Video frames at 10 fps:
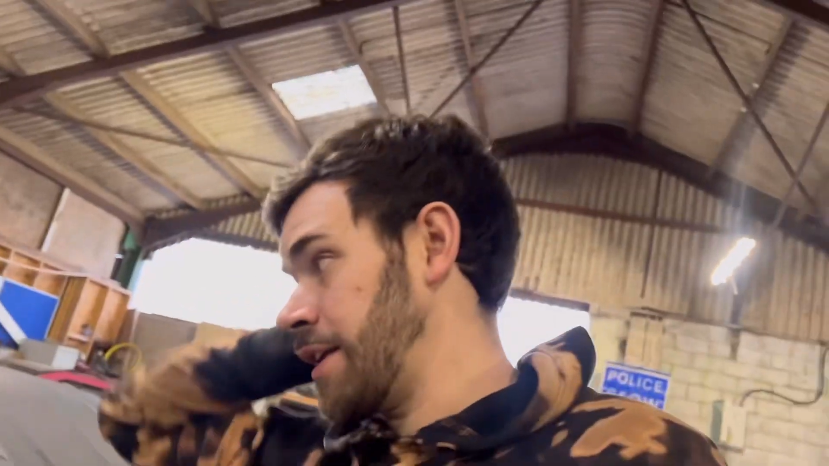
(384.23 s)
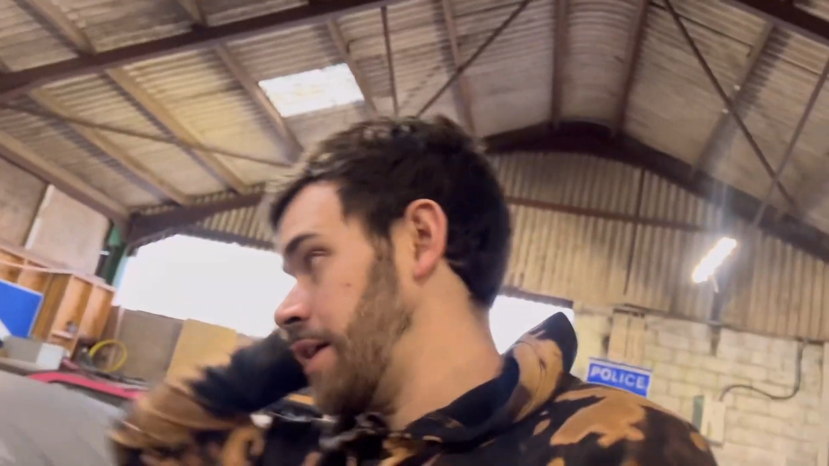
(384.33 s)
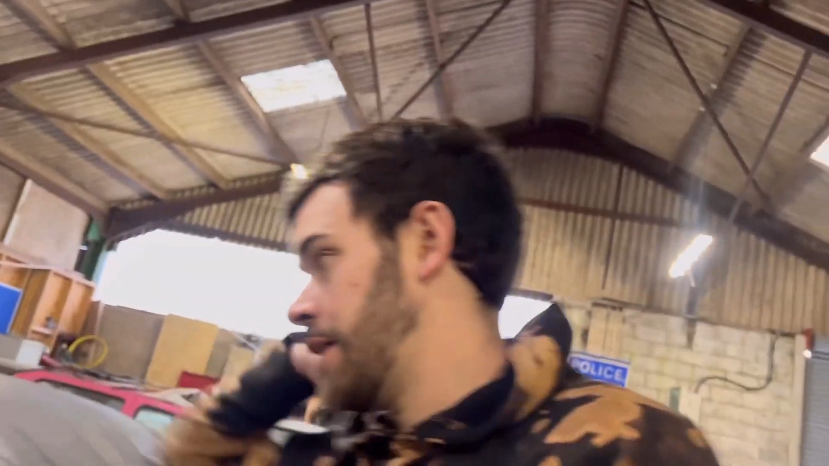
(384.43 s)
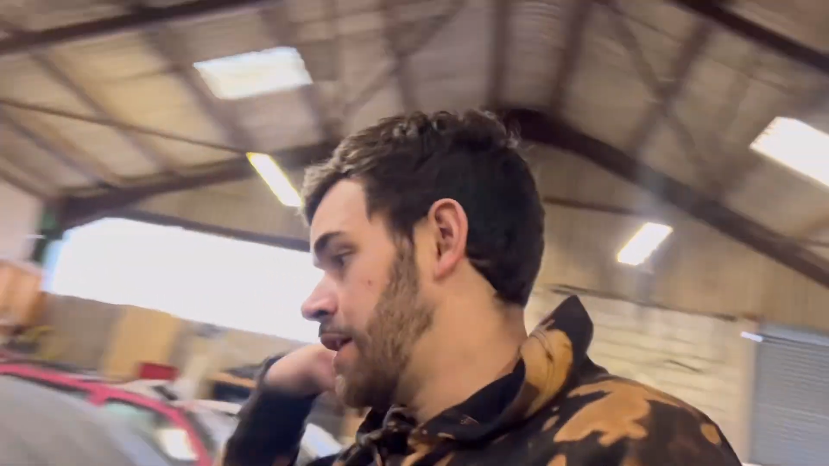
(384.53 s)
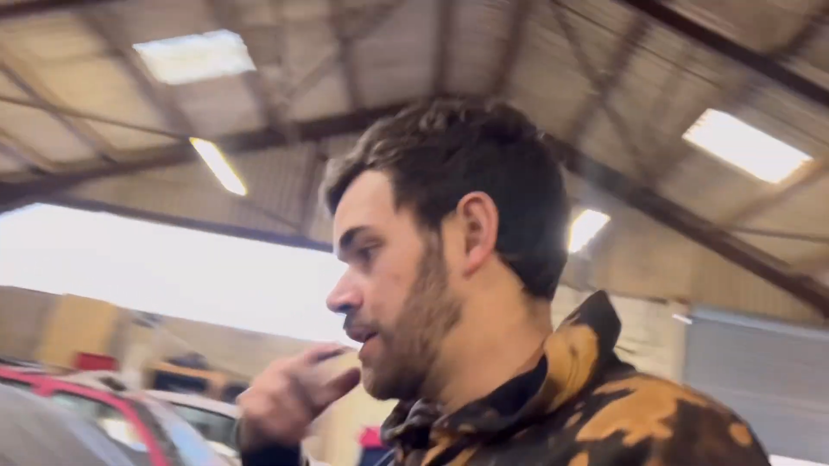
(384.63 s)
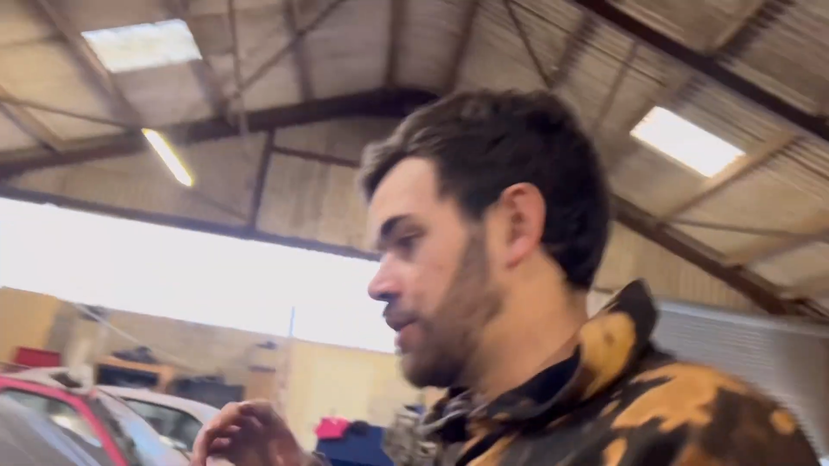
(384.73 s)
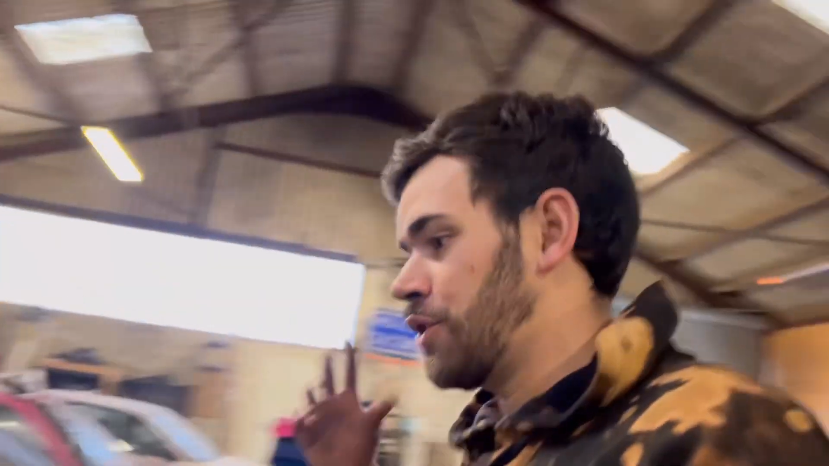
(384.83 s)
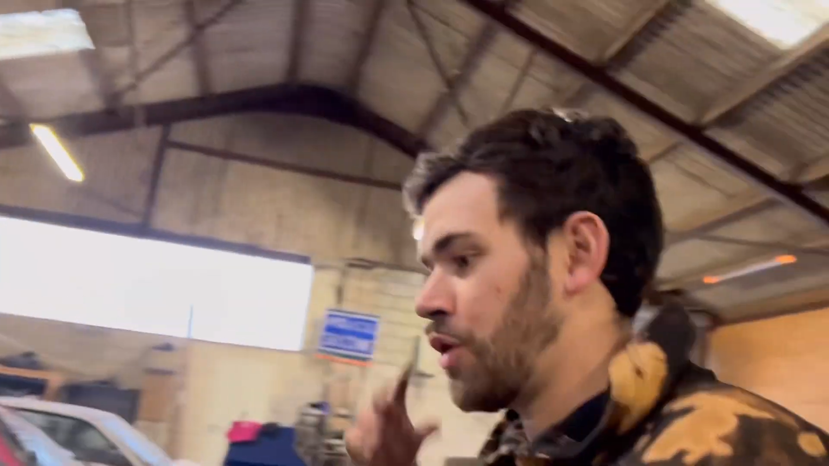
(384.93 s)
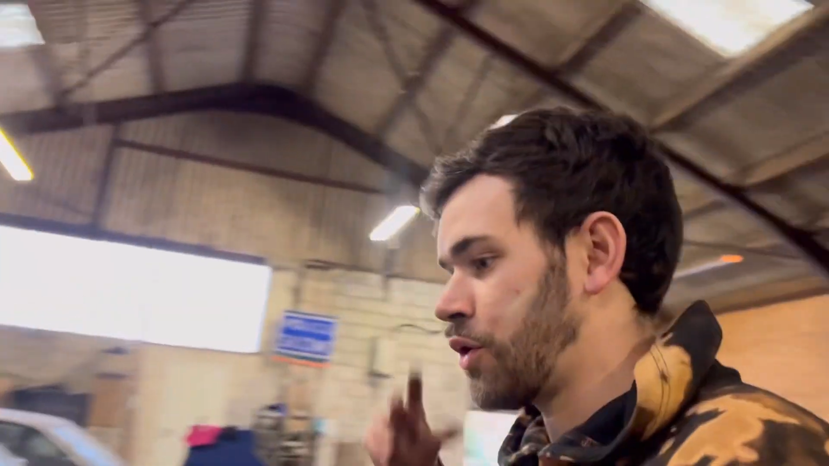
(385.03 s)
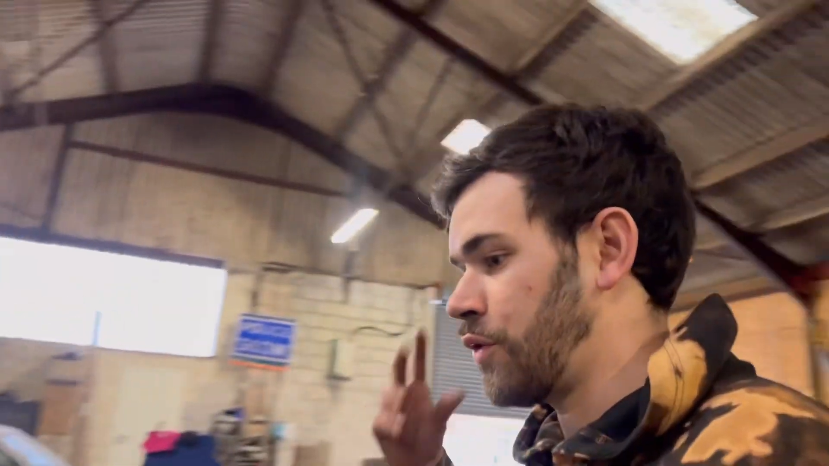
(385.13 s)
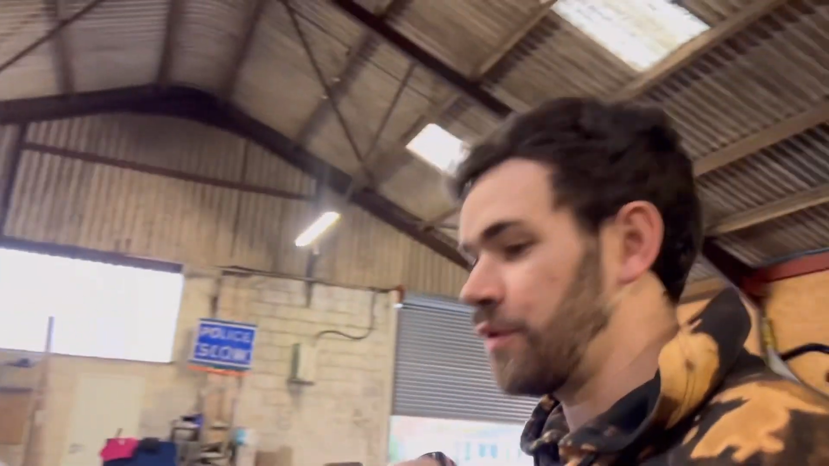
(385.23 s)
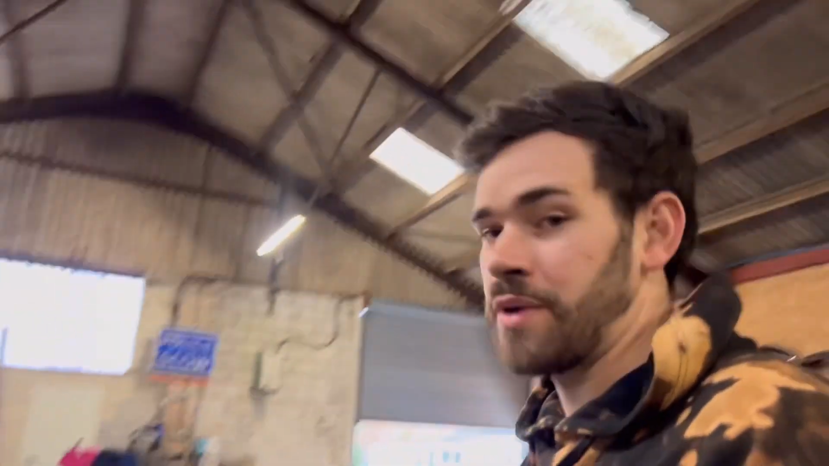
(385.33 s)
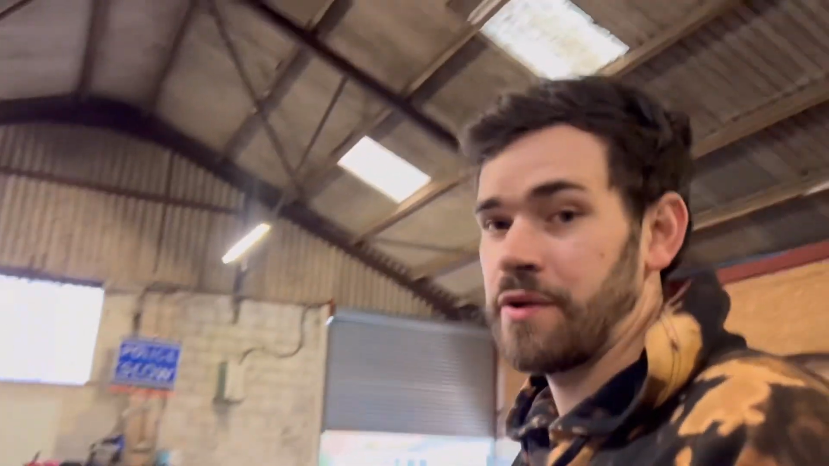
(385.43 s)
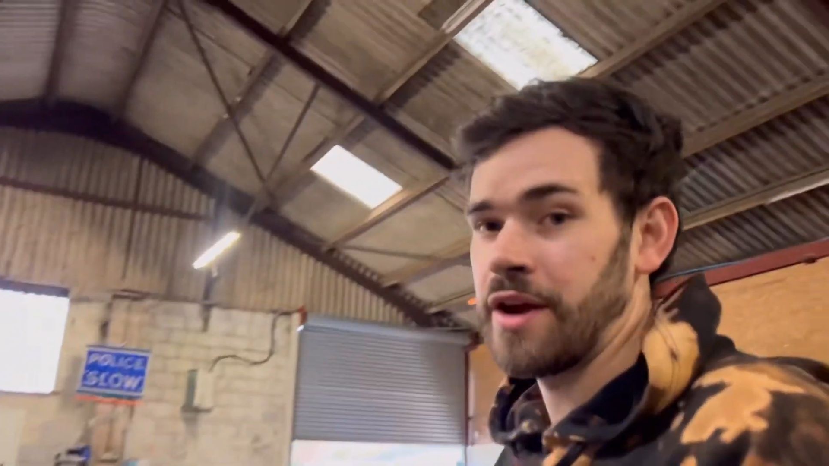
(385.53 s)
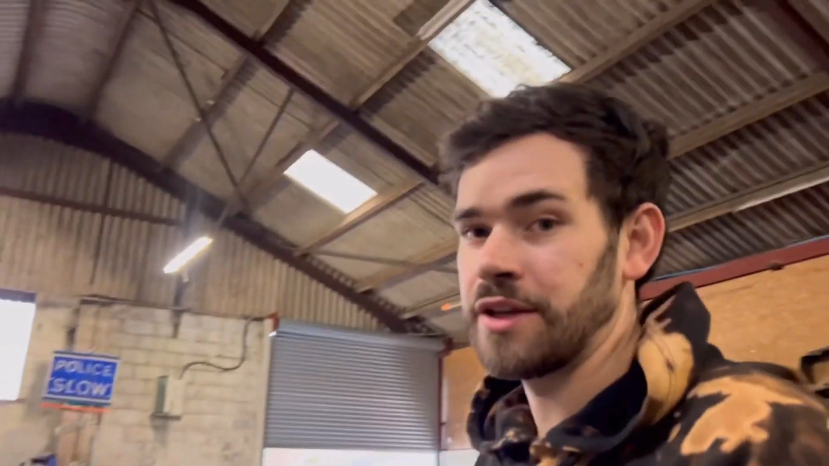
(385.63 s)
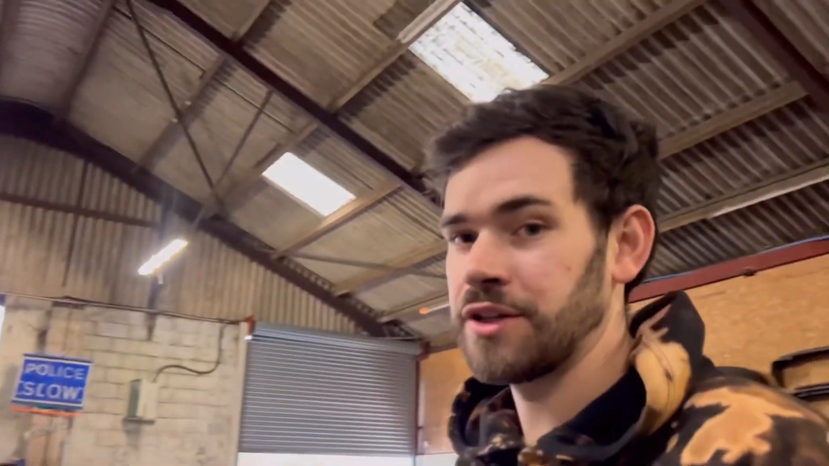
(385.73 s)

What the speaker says: a knock on the rear end.